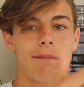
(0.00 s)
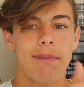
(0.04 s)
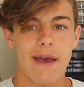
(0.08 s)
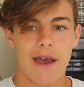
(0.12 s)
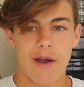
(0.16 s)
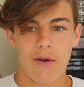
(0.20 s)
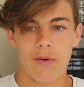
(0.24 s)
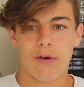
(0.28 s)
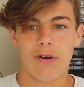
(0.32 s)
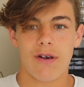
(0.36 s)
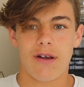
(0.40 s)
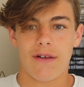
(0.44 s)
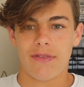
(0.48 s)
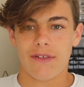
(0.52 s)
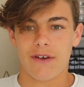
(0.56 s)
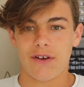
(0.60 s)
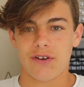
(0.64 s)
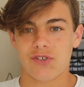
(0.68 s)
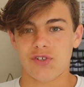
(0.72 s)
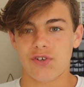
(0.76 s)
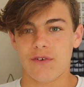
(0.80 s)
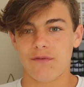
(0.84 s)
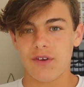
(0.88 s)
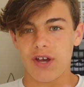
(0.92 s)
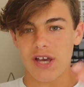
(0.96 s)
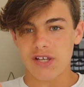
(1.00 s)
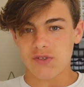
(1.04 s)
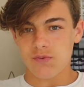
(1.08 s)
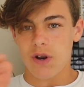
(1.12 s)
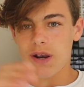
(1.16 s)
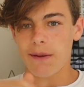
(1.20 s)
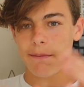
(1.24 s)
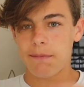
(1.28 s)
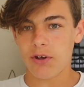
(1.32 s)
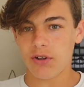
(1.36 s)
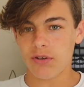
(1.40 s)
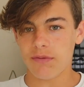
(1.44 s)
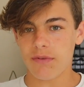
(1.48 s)
power on there. So if you guys want
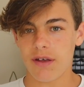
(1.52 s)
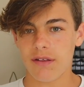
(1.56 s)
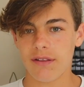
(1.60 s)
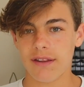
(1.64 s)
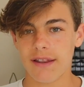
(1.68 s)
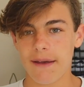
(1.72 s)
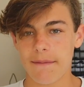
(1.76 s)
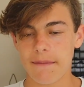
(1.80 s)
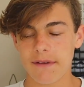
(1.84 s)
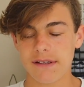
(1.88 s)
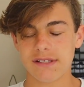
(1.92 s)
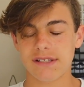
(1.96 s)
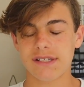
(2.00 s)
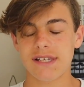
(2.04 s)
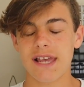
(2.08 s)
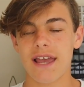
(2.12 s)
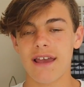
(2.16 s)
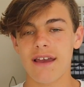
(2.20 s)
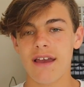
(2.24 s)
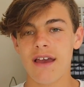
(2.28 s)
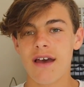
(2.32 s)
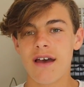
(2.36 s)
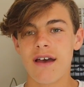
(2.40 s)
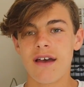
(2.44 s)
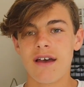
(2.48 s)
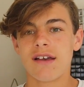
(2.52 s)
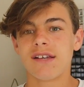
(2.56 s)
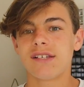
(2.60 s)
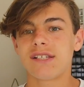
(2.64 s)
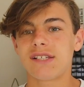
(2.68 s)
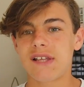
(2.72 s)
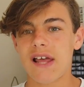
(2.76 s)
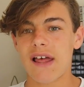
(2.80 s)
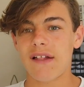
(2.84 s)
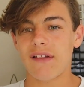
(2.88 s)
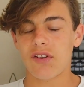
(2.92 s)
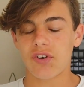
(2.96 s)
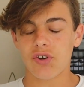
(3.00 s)
to build, say,
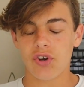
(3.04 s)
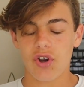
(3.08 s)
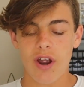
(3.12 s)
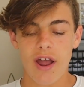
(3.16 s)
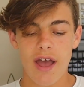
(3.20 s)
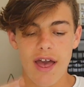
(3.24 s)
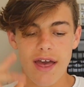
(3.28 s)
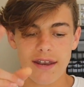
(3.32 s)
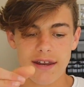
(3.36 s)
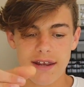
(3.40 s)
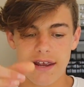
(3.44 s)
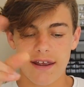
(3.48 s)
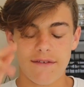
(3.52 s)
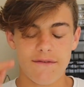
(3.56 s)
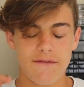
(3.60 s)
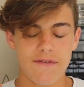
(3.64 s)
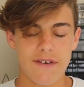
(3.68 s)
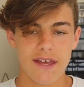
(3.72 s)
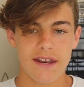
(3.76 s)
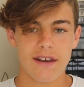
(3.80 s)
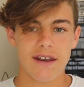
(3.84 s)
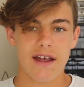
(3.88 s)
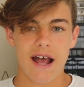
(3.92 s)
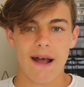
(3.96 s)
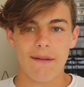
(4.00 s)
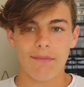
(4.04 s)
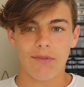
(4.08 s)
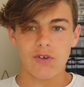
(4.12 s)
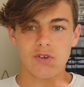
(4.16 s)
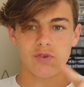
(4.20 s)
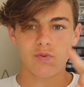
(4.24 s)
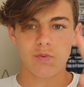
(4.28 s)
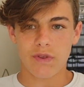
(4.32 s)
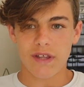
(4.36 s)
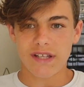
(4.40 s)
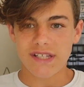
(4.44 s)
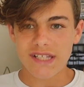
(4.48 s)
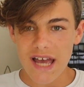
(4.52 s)
Stalingrad and Vietnam, those
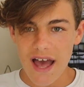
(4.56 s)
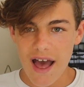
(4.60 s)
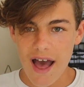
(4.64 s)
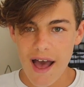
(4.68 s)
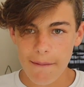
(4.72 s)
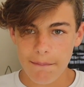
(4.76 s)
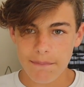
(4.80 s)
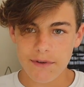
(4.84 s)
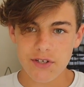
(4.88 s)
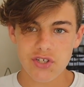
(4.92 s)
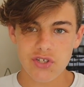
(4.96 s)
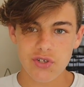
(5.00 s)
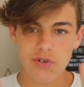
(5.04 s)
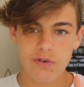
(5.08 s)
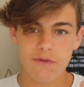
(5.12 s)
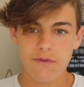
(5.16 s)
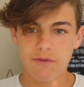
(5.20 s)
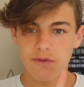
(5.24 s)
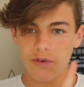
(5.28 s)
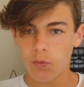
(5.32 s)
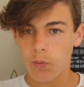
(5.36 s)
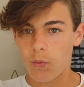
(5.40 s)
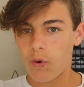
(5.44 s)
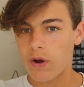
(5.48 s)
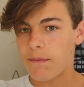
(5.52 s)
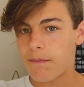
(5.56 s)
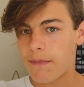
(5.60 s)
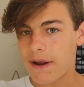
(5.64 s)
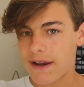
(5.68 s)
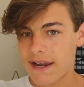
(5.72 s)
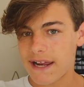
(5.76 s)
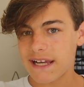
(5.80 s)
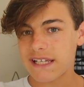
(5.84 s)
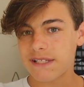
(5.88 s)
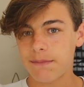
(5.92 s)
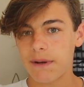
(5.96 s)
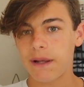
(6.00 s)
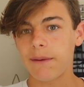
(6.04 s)
were the top two for what my
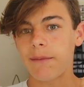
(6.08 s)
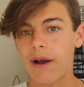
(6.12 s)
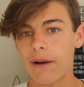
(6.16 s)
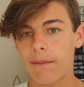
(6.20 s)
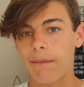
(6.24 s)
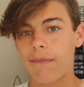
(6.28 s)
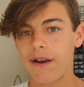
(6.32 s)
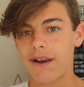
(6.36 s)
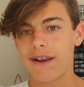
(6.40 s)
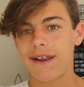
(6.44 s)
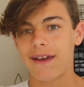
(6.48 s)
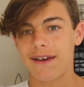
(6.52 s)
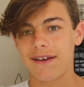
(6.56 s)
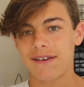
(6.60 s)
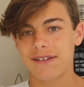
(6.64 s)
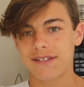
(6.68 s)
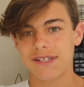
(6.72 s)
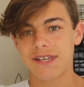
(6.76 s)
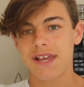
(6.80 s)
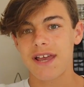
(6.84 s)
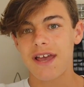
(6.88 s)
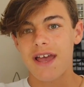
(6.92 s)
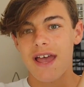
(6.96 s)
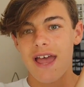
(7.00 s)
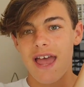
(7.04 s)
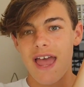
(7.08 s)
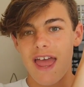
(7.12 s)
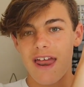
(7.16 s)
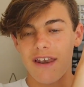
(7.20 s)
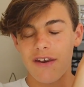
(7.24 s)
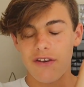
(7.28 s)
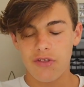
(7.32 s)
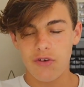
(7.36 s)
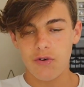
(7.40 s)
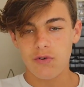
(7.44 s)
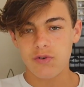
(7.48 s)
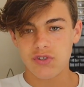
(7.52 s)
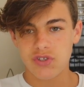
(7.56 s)
next NAMOC Monday is, and
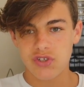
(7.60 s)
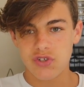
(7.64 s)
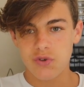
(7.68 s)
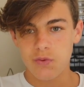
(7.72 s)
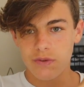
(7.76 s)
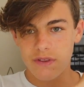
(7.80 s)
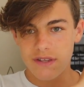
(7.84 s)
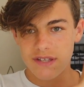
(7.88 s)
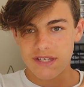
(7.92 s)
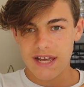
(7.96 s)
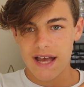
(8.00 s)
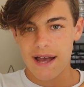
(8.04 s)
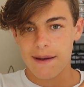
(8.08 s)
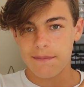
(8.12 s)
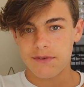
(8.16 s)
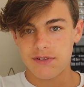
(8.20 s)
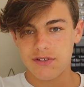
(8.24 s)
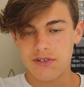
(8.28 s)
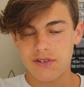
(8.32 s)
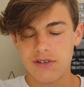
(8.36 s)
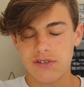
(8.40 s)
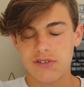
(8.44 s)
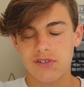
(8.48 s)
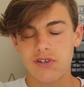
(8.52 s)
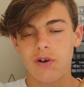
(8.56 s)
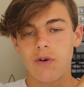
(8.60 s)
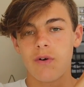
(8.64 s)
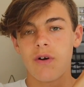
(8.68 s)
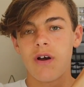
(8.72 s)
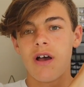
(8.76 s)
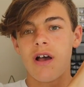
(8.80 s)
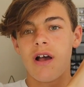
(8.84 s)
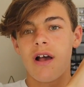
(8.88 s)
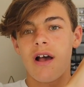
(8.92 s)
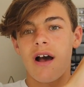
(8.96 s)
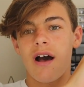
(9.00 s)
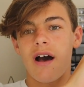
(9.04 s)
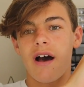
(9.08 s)
those two were the top two. So,
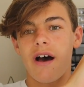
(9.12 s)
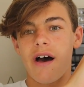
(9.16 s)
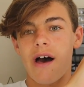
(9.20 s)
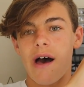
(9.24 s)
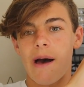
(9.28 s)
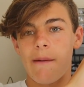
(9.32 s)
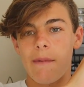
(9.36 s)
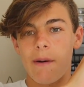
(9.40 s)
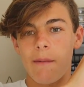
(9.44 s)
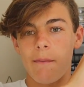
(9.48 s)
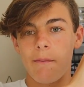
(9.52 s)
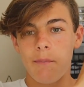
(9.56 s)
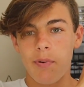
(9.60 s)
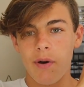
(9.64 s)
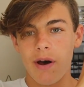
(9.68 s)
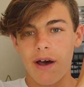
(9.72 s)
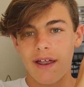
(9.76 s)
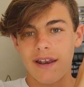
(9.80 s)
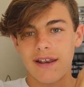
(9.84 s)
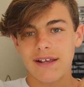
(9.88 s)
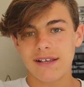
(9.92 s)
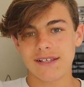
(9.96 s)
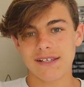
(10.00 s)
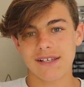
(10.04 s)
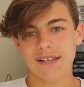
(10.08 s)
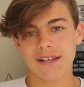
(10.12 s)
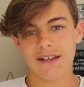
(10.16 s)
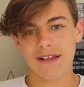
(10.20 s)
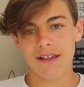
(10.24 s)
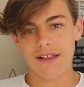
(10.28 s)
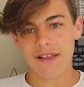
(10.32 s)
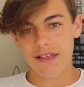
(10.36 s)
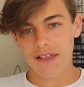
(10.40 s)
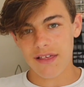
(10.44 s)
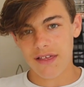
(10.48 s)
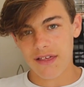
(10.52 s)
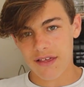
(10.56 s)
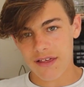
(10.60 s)
but
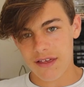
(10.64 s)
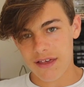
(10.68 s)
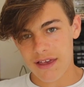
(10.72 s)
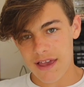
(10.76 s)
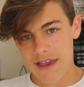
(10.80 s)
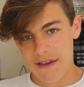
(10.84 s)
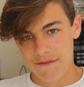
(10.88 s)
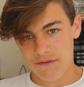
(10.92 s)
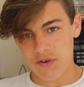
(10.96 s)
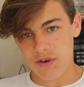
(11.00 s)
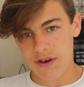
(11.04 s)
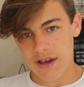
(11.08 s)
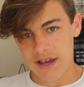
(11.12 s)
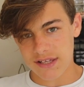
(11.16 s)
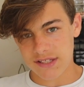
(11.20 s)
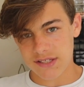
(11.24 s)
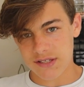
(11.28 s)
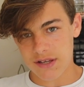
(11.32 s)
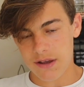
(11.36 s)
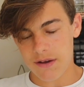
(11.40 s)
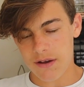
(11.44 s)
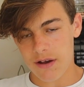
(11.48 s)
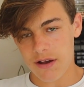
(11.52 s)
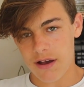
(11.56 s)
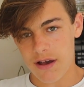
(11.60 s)
if you guys